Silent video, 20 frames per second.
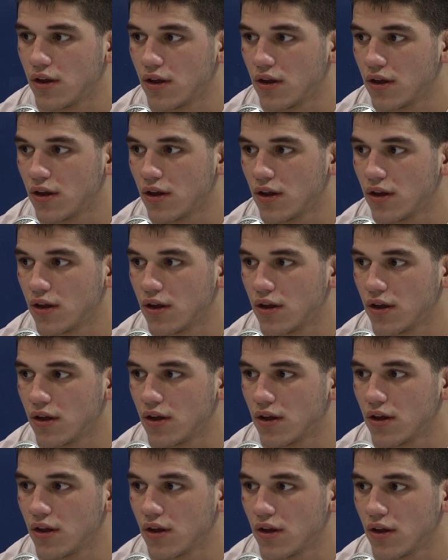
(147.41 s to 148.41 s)
I know your
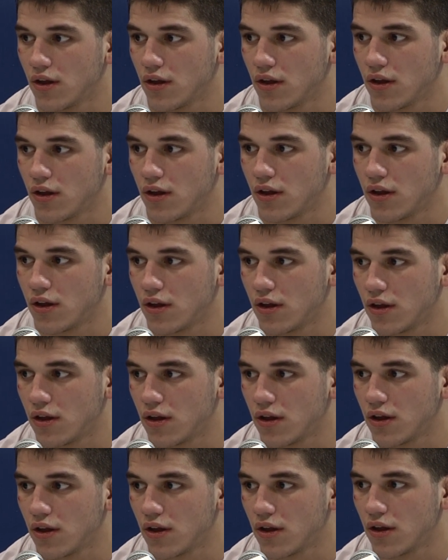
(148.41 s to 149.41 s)
coaches do a great job
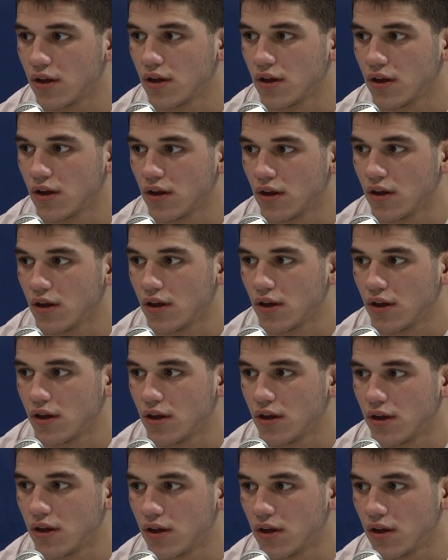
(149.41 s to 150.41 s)
with you, but you
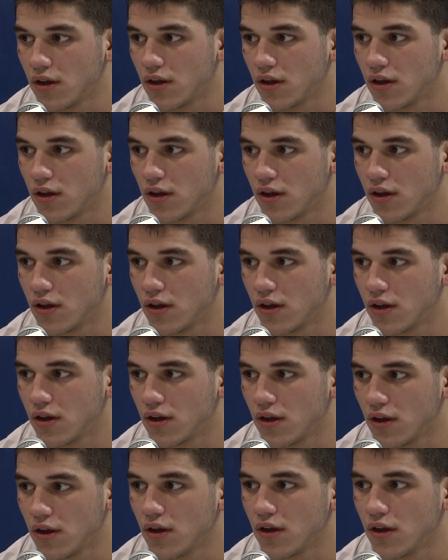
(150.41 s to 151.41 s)
just seem so
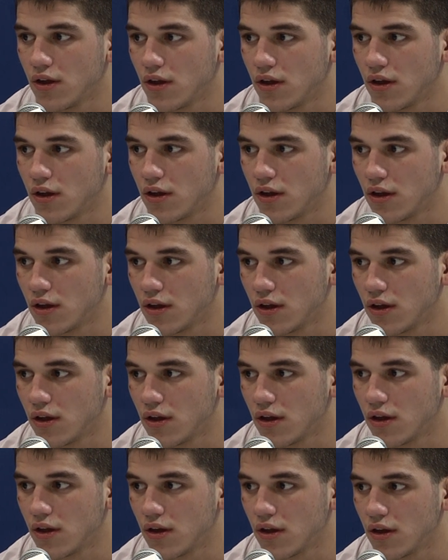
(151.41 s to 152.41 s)
calm. What do you attribute to
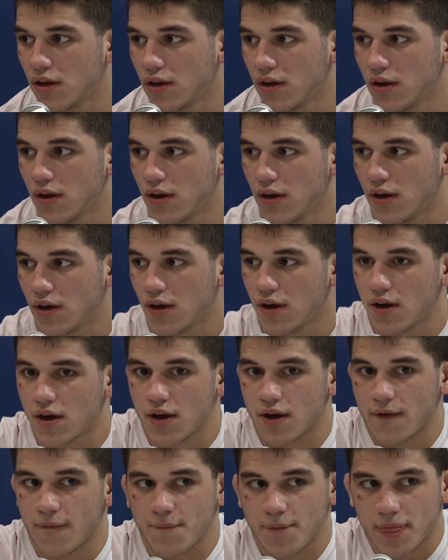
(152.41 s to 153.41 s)
that?
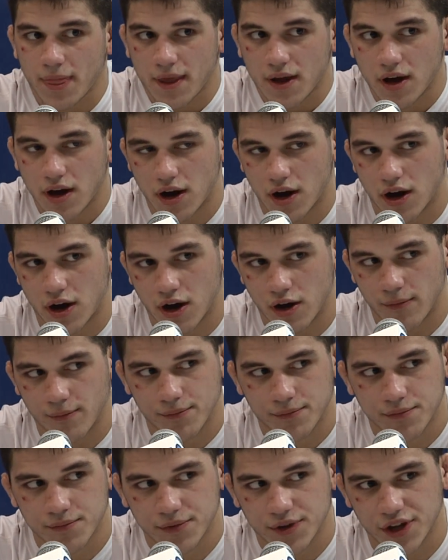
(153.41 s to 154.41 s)

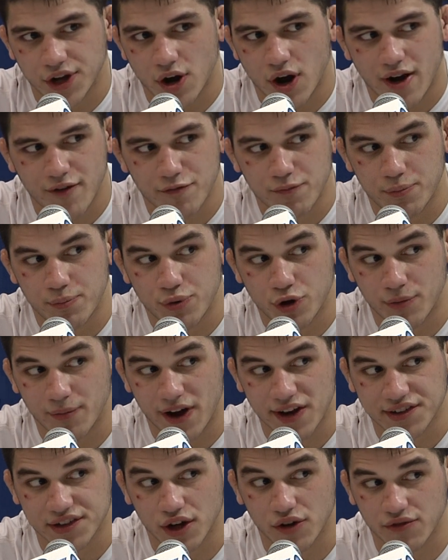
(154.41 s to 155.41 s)
You know, I've put
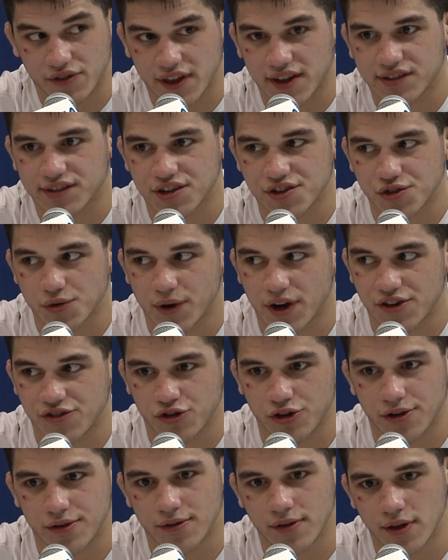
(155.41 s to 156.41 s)
myself in that
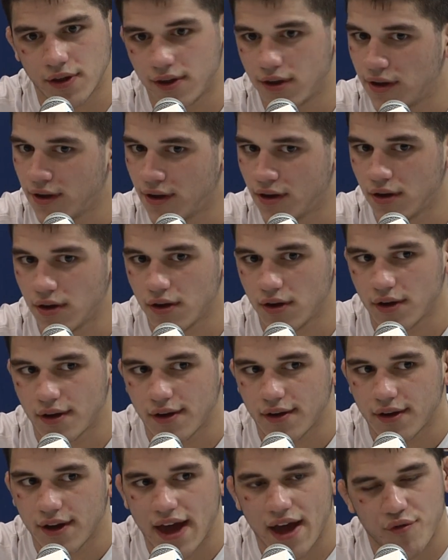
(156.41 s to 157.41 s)
situation
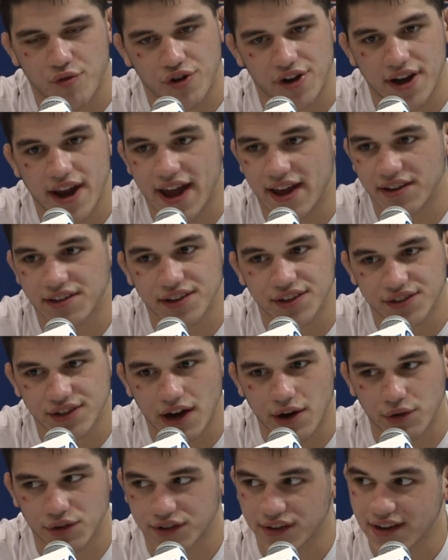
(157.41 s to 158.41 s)
every day since
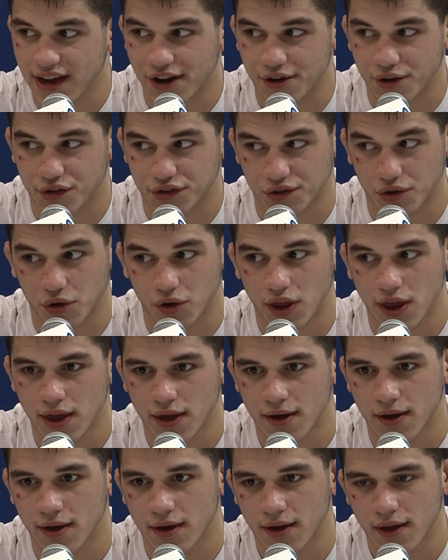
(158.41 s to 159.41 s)
I was 10 years old.
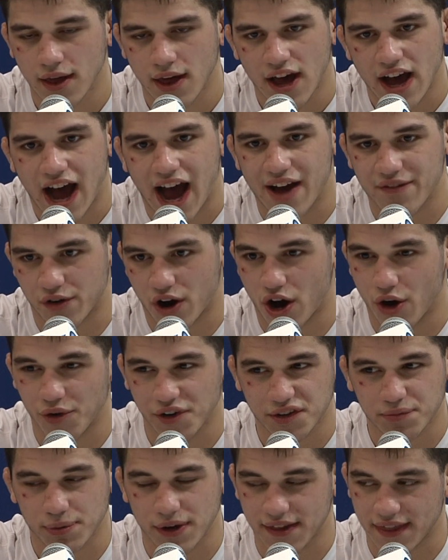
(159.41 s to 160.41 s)
I've
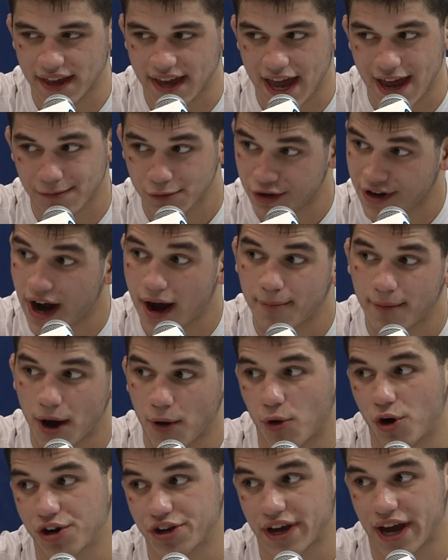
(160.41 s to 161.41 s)
always played the game, you're down by
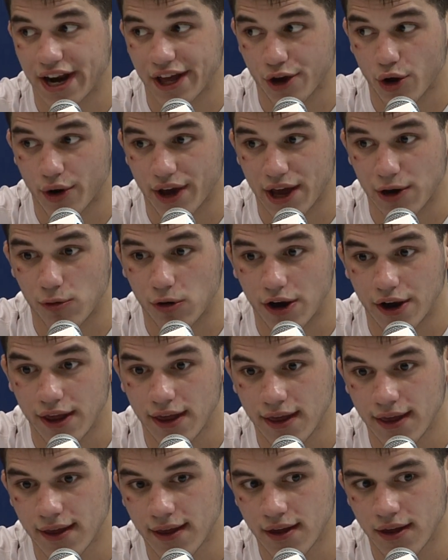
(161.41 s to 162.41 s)
1, you got to go get
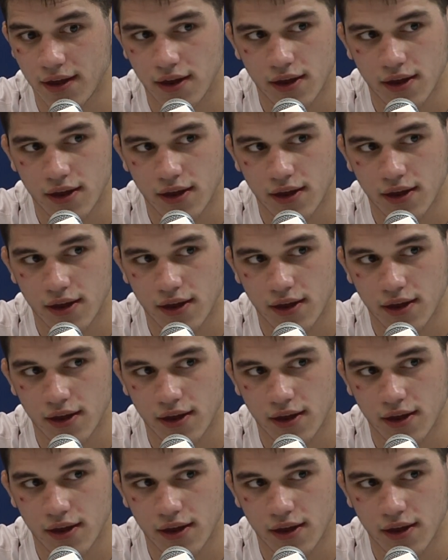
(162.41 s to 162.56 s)
1.